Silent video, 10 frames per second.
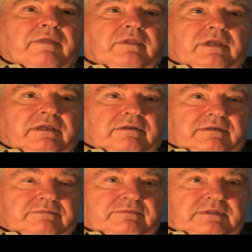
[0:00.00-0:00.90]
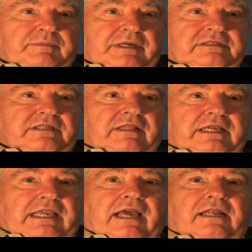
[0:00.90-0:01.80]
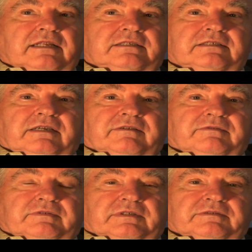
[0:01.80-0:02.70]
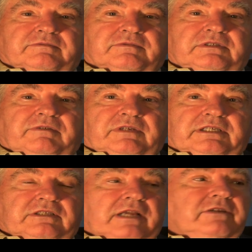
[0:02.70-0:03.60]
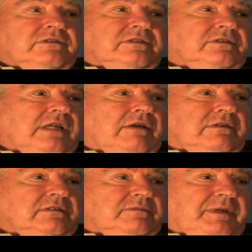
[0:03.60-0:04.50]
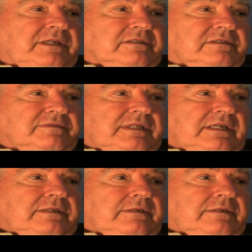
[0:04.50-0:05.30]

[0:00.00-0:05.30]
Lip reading: join the, you might say, the galaxy of civilizations out in space.